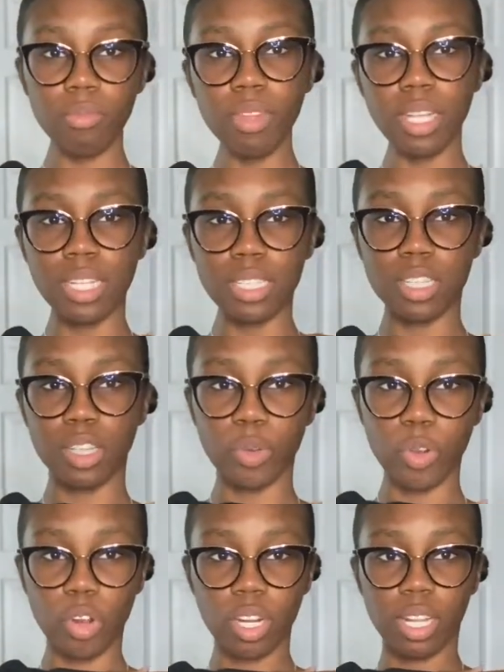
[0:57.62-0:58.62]
This is three
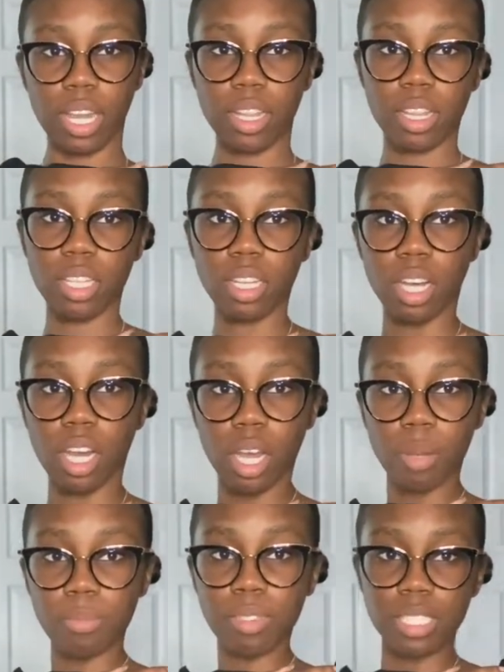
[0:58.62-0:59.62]
quarter length
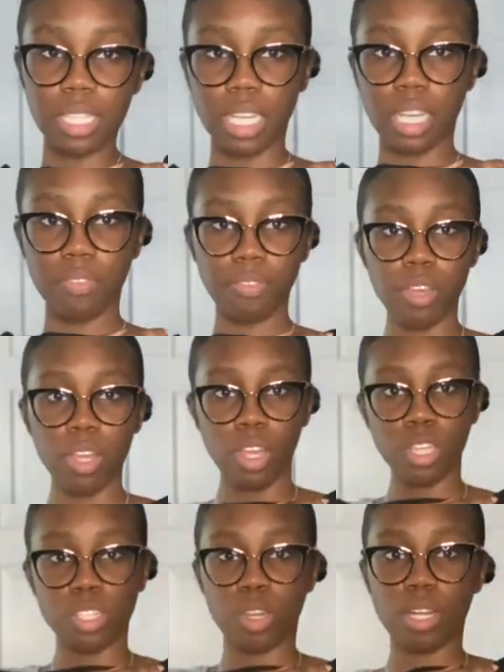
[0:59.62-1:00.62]
um, sleeve.
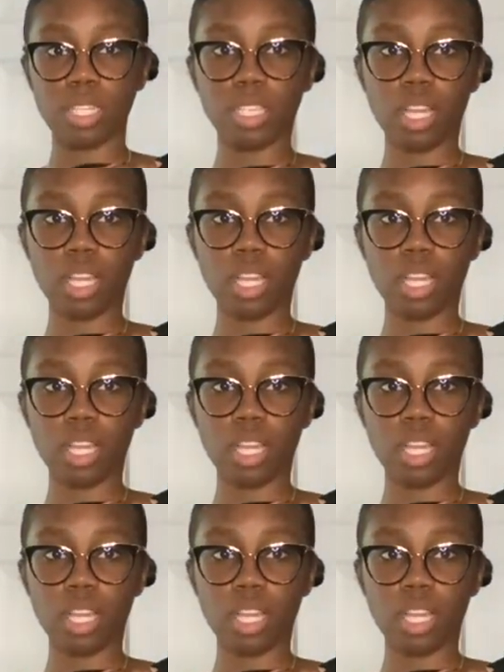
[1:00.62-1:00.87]
So it doesn't